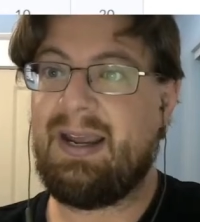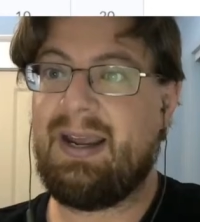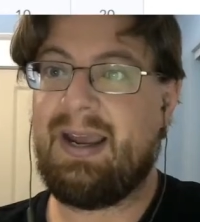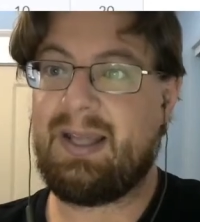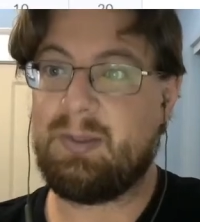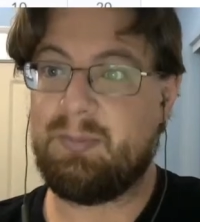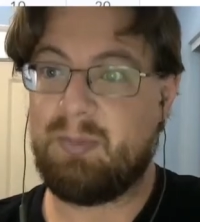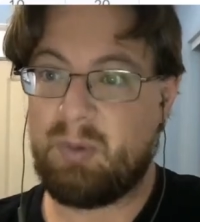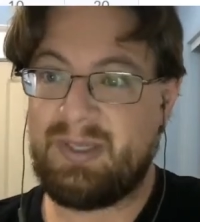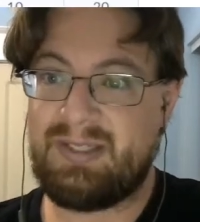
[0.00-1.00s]
At the
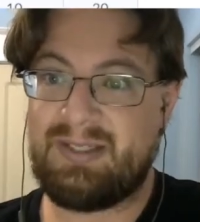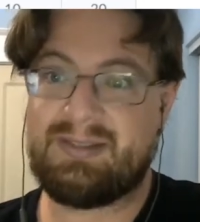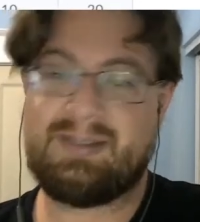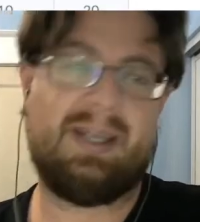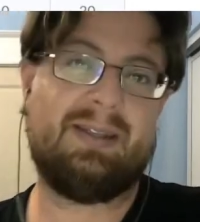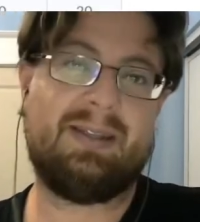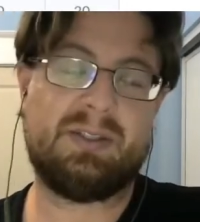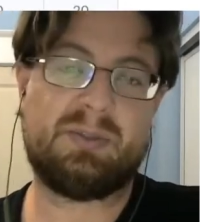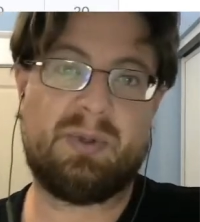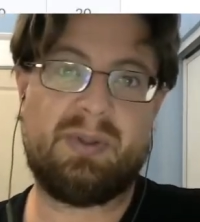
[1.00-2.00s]
moment, it's saying that
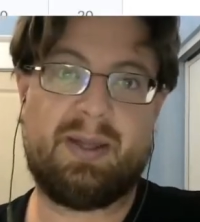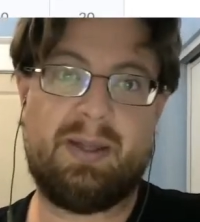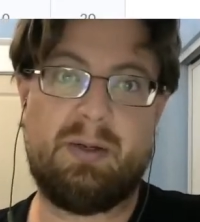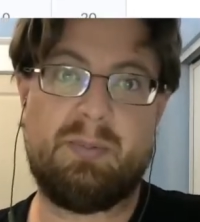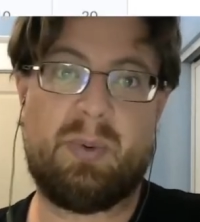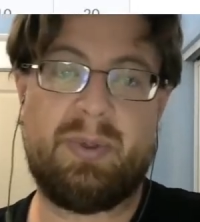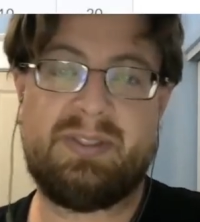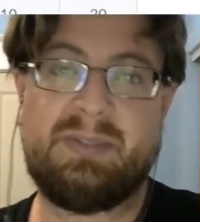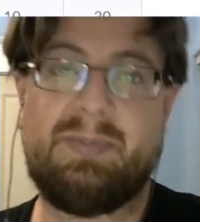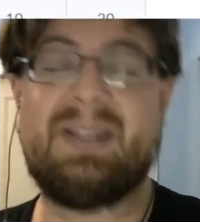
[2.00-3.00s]
that's worth 100
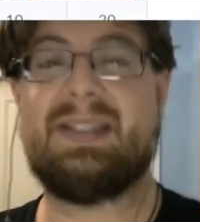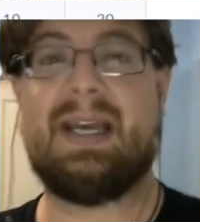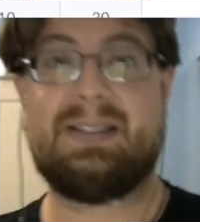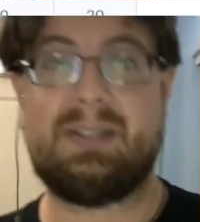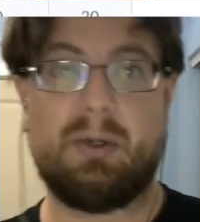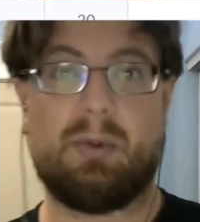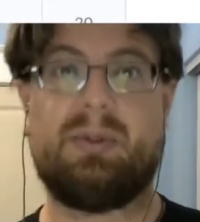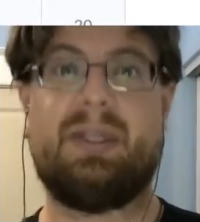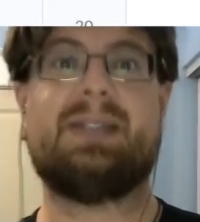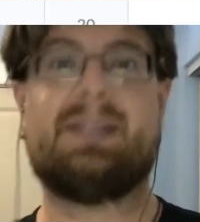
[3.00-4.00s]
points because that's the
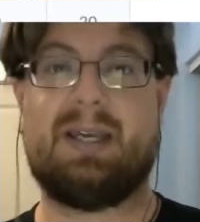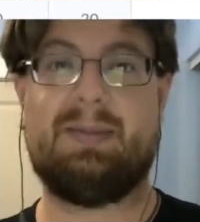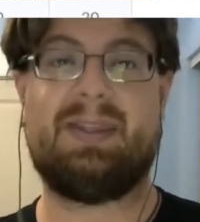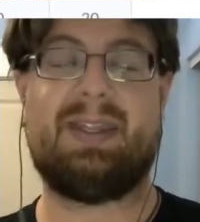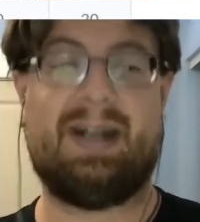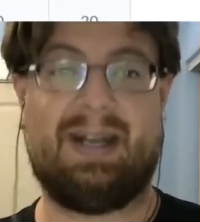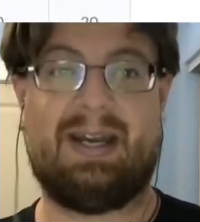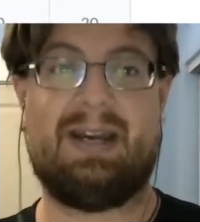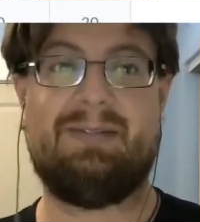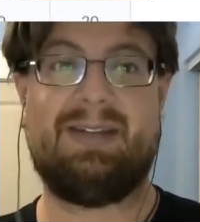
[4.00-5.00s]
only assignment that I
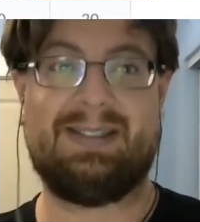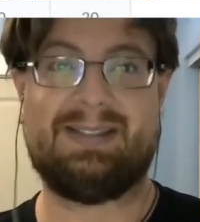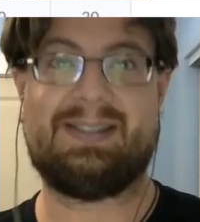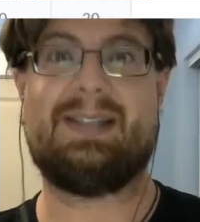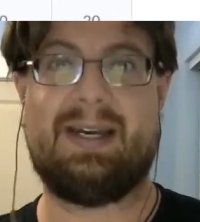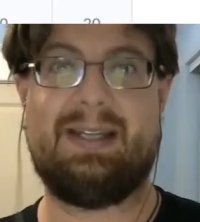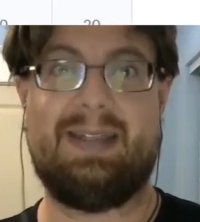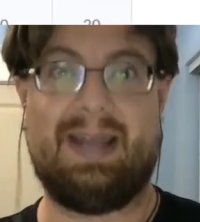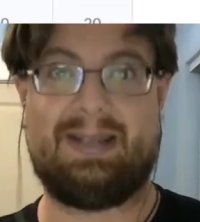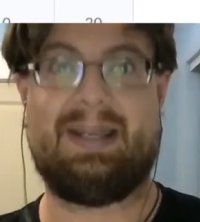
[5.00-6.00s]
have inside
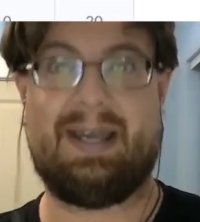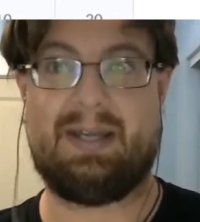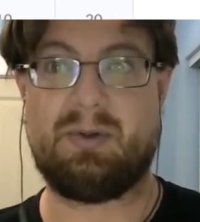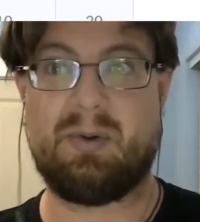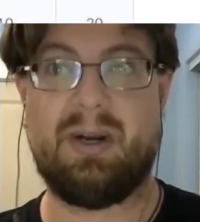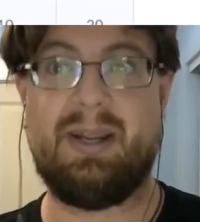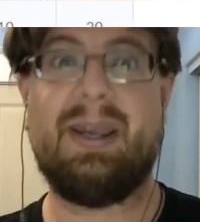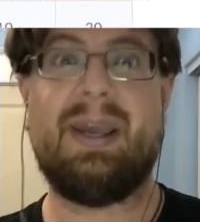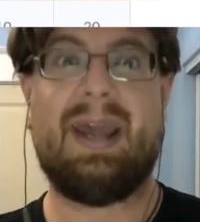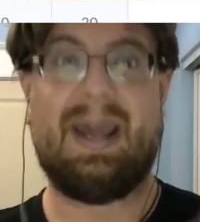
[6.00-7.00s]
that category.
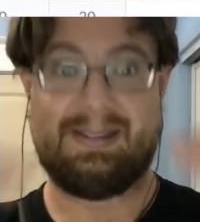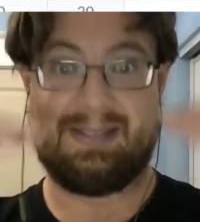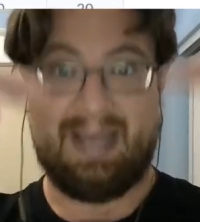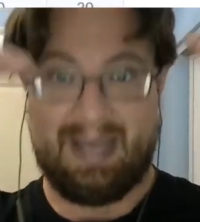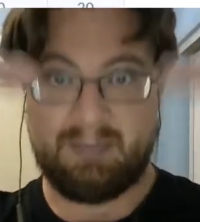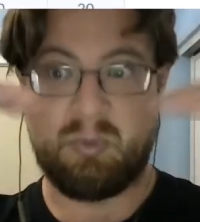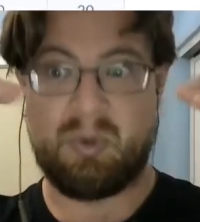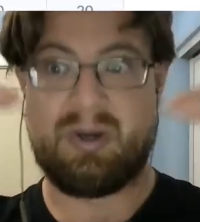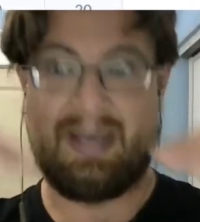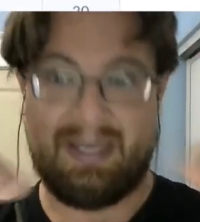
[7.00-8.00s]
As I add
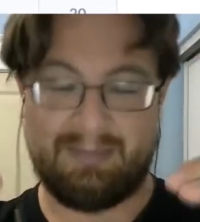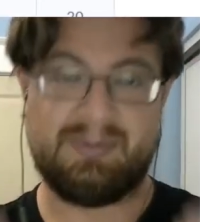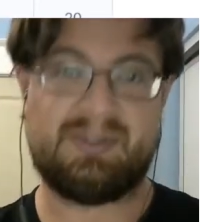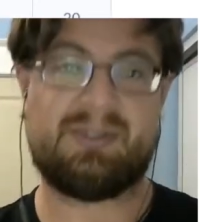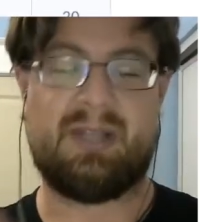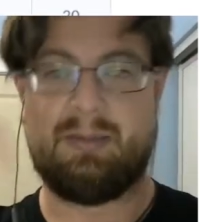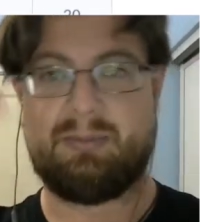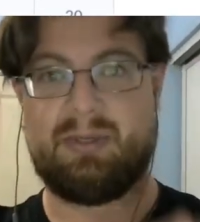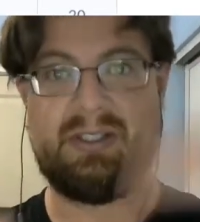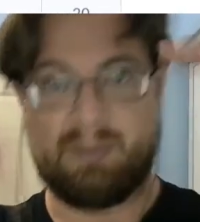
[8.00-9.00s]
more items,
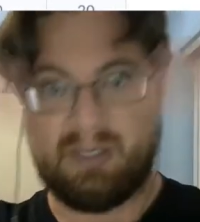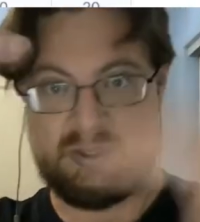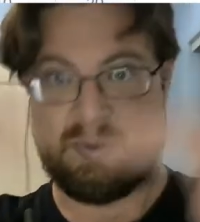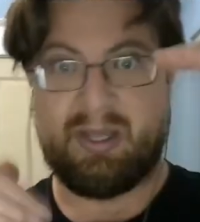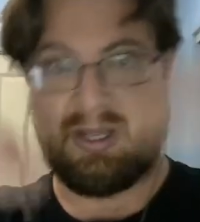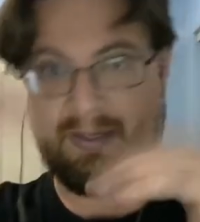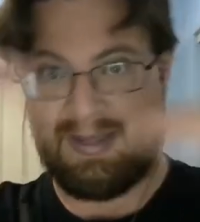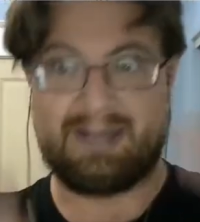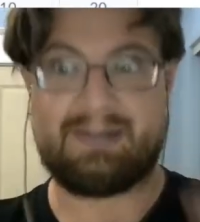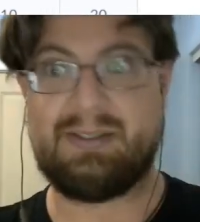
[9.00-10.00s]
Brightspace will
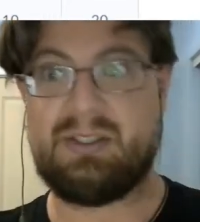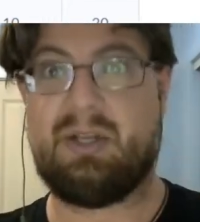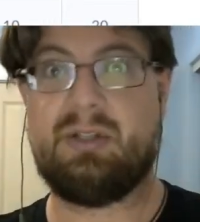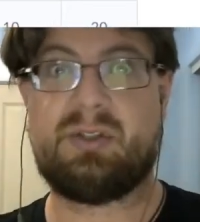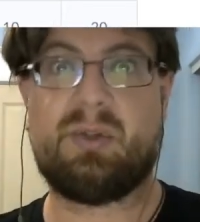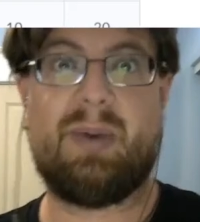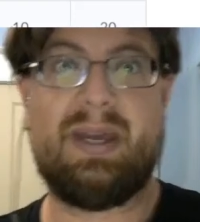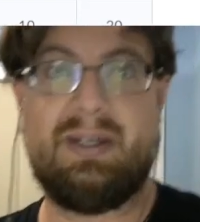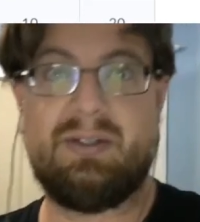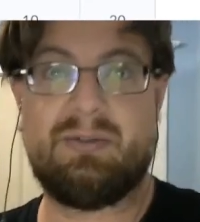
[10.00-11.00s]
automatically change the
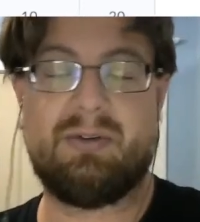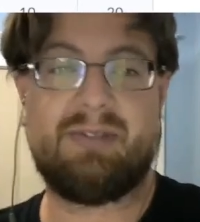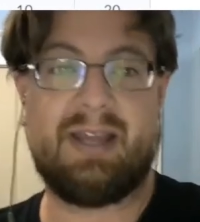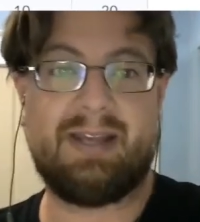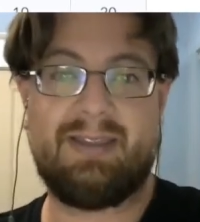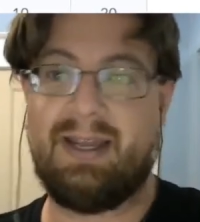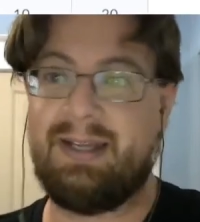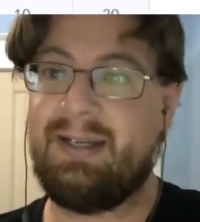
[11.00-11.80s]
weighting to reflect that.